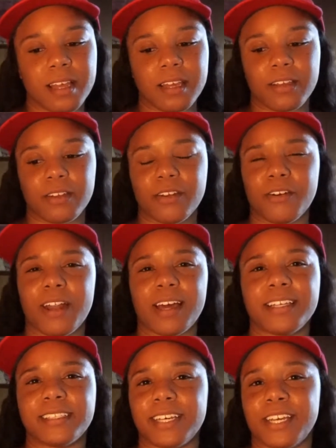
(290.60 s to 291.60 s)
You know, like
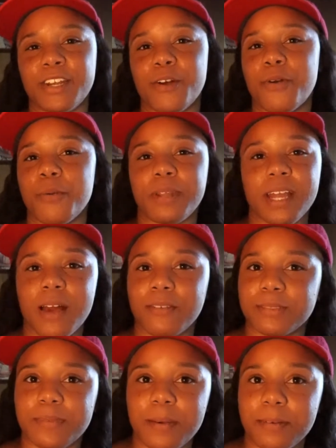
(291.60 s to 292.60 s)
he said he don't want me to have
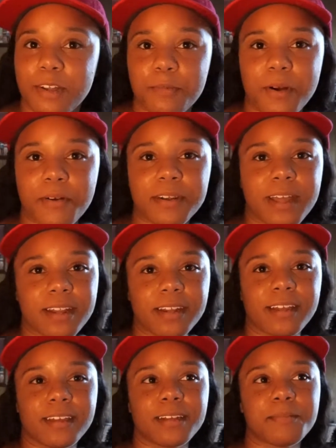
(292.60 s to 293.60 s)
his baby no more, none of
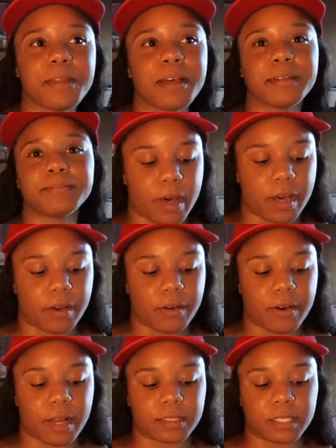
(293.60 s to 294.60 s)
that. And I'm like,
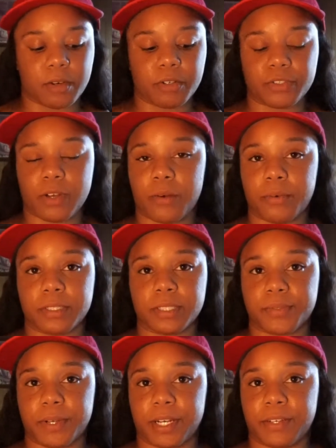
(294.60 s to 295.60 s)
well, I told you I
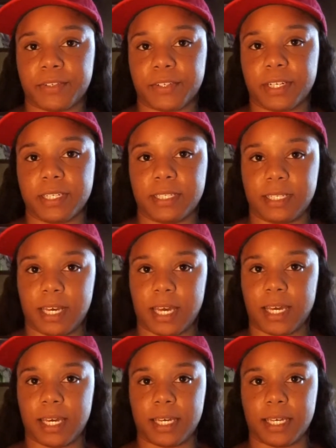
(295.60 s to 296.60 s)
wasn't ready for any
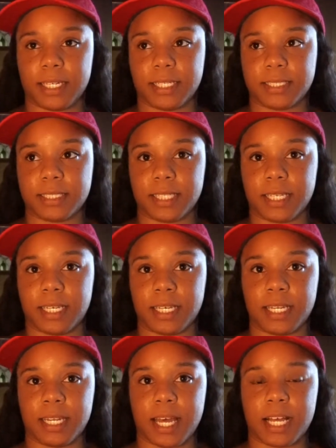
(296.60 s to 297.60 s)
kids,
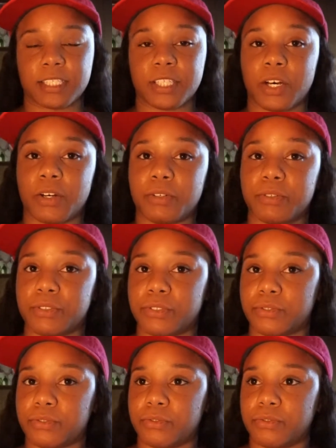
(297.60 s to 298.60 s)
and I told
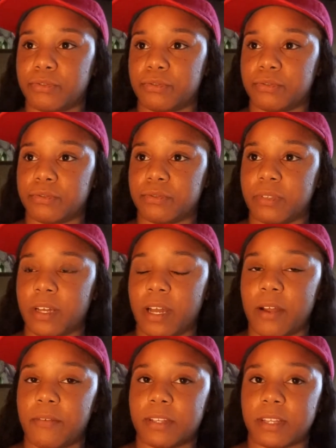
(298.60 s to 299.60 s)
you
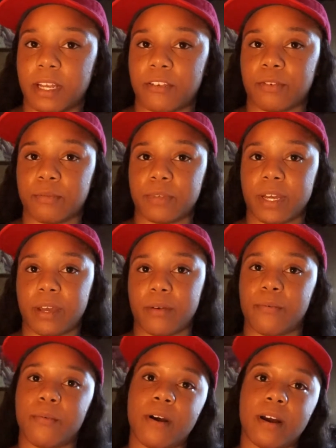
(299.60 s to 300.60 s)
everything from day
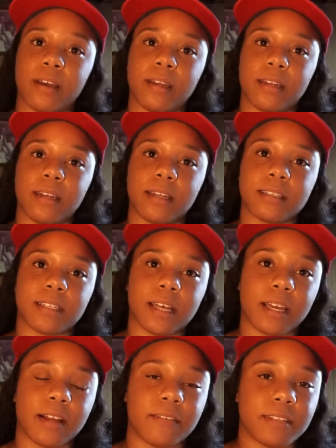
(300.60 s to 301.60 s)
one, and it's
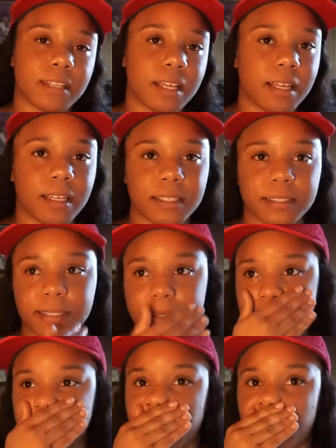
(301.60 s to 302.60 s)
like everything is
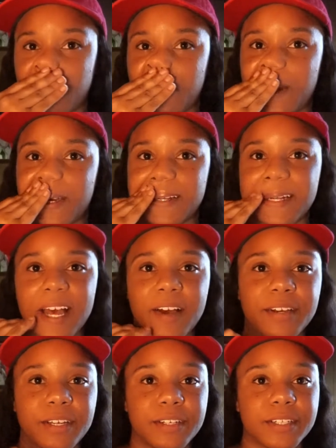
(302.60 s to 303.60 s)
into effect now
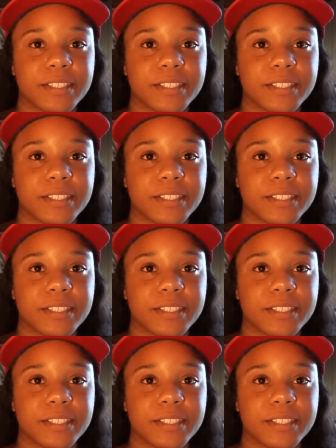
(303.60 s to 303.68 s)
and you're